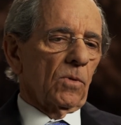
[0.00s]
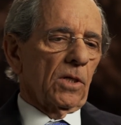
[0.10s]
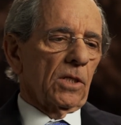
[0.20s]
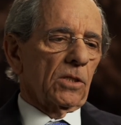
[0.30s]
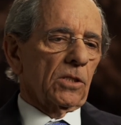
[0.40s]

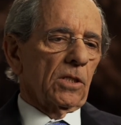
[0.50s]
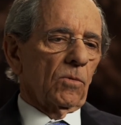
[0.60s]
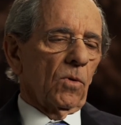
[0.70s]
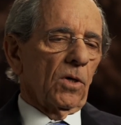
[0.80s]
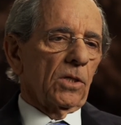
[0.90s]
was it
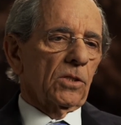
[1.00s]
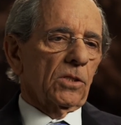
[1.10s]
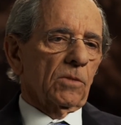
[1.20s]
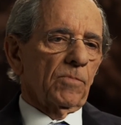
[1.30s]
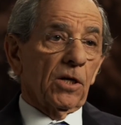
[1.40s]

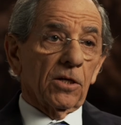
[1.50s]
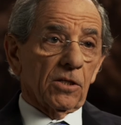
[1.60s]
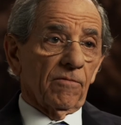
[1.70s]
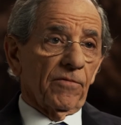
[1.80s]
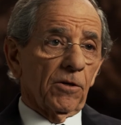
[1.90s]
was, because
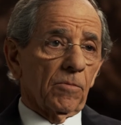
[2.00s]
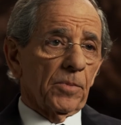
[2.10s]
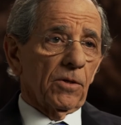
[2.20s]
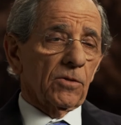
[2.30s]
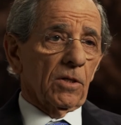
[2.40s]
of the finger
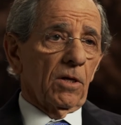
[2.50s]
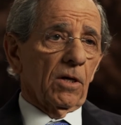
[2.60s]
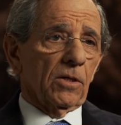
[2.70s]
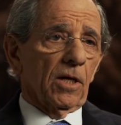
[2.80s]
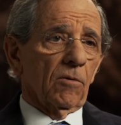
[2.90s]
piers along
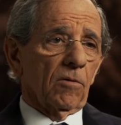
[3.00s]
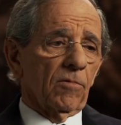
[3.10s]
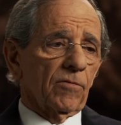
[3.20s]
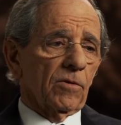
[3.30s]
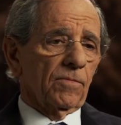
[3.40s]
the Delaware
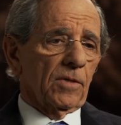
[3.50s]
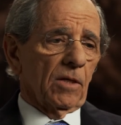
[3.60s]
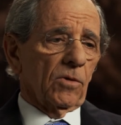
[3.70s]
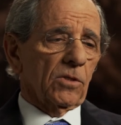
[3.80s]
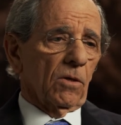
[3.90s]
River, it
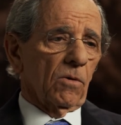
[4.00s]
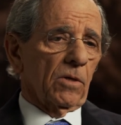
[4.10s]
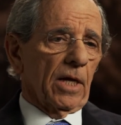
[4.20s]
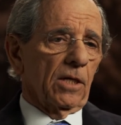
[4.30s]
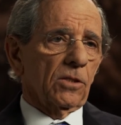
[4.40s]
was a
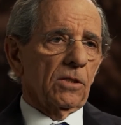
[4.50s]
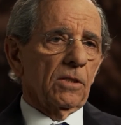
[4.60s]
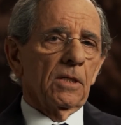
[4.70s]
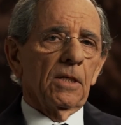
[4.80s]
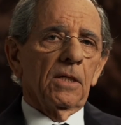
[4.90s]

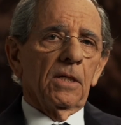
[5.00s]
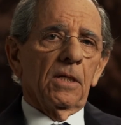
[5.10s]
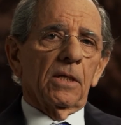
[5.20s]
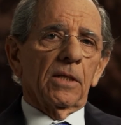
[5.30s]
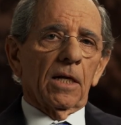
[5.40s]
location
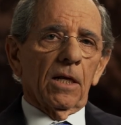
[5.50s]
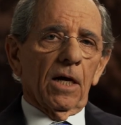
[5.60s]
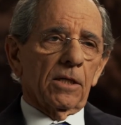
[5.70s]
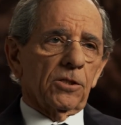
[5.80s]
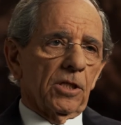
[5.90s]
that a
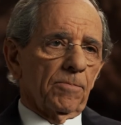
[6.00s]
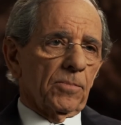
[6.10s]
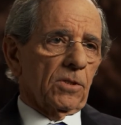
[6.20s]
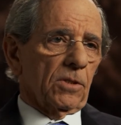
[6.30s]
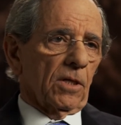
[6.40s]
lot of
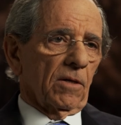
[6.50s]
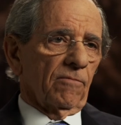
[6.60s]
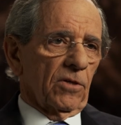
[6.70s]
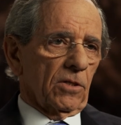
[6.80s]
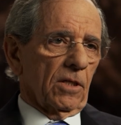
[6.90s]
ships
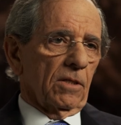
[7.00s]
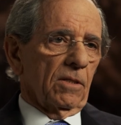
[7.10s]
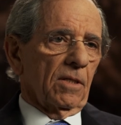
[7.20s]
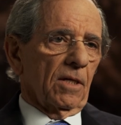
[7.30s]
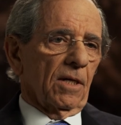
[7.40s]
visited.
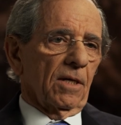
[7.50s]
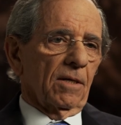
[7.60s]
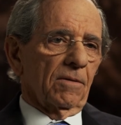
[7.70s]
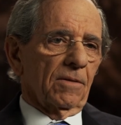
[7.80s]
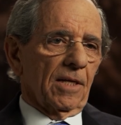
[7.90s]

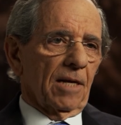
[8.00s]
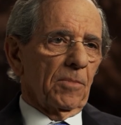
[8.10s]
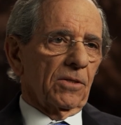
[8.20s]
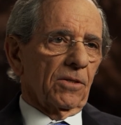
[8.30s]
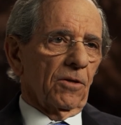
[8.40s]
They came
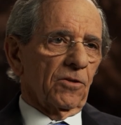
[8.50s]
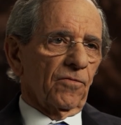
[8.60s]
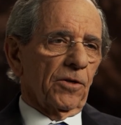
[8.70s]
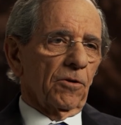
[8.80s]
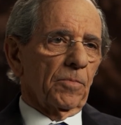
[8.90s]
into those
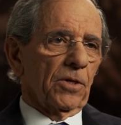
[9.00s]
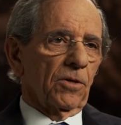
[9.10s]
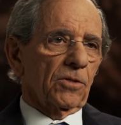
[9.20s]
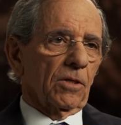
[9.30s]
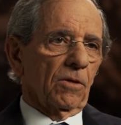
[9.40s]
finger
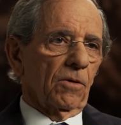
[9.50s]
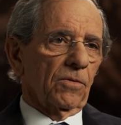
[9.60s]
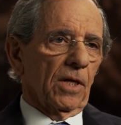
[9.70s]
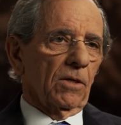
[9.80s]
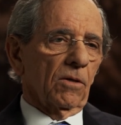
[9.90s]
piers to load
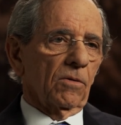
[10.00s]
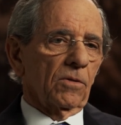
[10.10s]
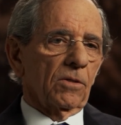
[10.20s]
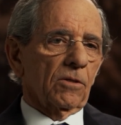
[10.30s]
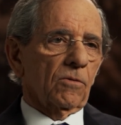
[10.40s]
and
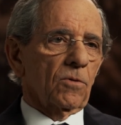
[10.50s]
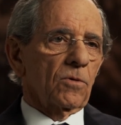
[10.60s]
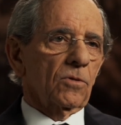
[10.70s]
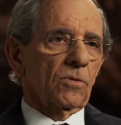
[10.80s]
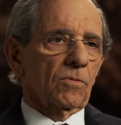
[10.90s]
unload, and the
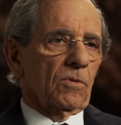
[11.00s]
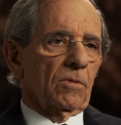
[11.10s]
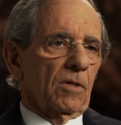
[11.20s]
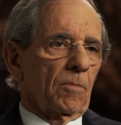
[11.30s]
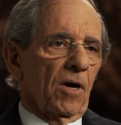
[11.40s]
crews
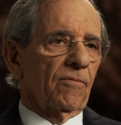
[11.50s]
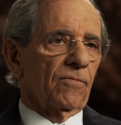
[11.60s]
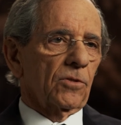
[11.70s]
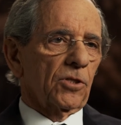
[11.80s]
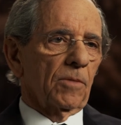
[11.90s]
would come off
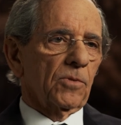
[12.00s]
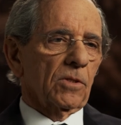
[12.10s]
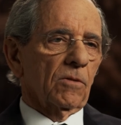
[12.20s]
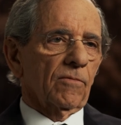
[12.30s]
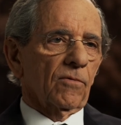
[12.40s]
the ships
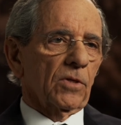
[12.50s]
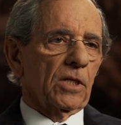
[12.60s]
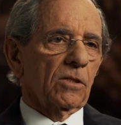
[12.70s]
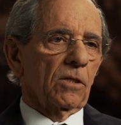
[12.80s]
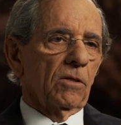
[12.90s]
and look for
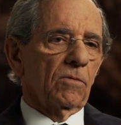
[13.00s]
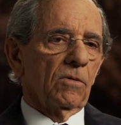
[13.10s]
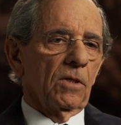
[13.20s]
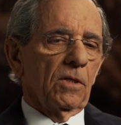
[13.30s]
things to do.